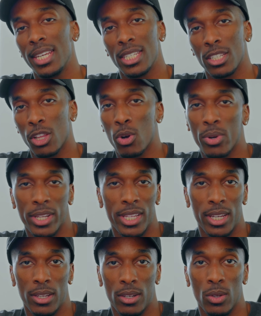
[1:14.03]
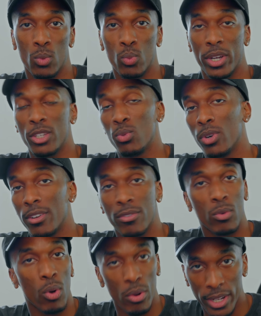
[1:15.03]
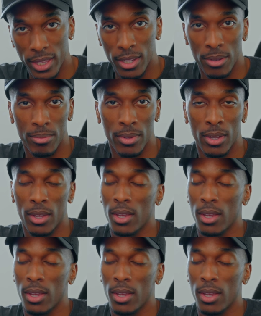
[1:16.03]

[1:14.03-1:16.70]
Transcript: is lower than what you would have quoted them,